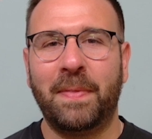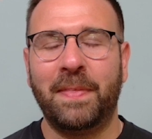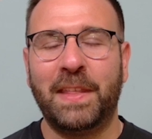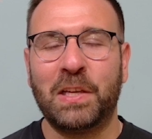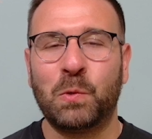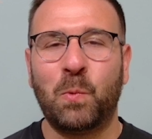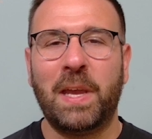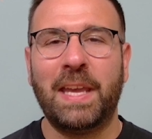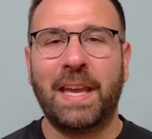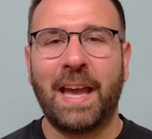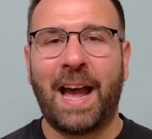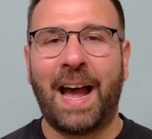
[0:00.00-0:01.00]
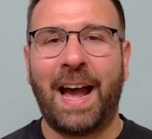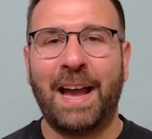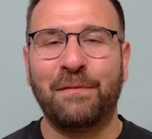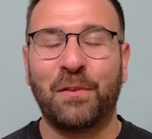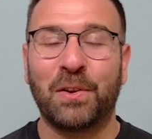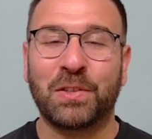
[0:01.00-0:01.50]
This week,
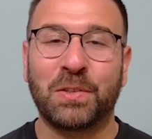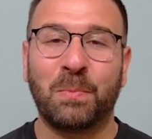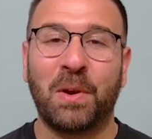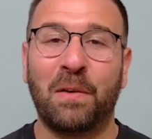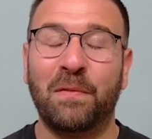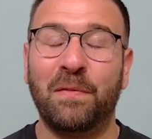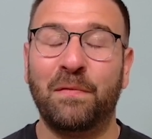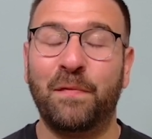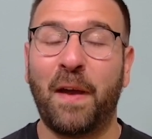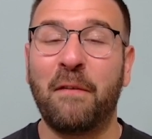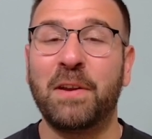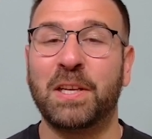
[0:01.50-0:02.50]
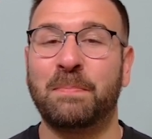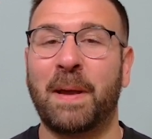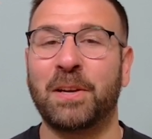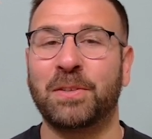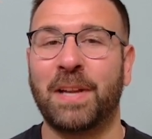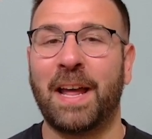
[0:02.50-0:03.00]
I've got someone on very
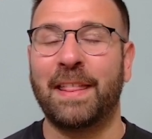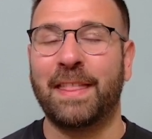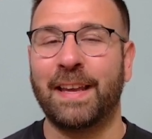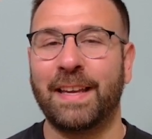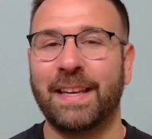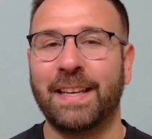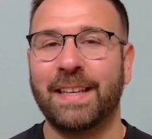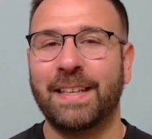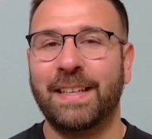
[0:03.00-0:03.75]
special, I think.